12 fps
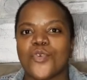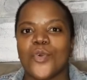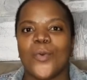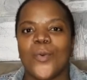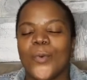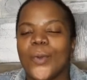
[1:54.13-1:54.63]

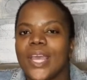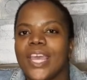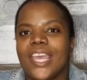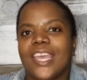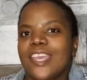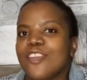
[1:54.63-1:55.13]
So
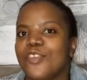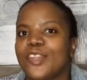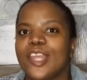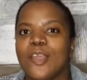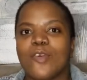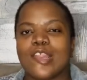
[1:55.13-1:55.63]

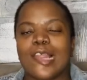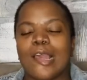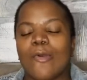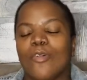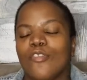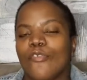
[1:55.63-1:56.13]
everything was
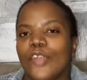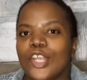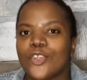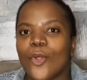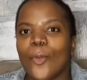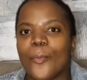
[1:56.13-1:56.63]
like all
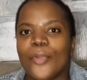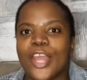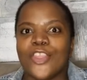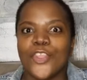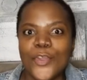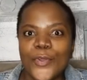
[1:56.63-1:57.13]
fresh, all
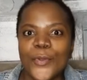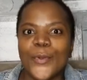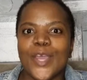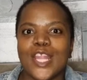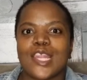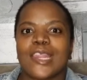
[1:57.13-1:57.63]
brand
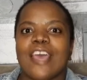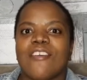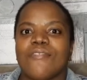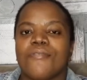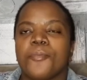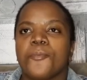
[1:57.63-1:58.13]
new and
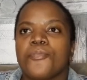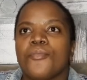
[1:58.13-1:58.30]
stuff.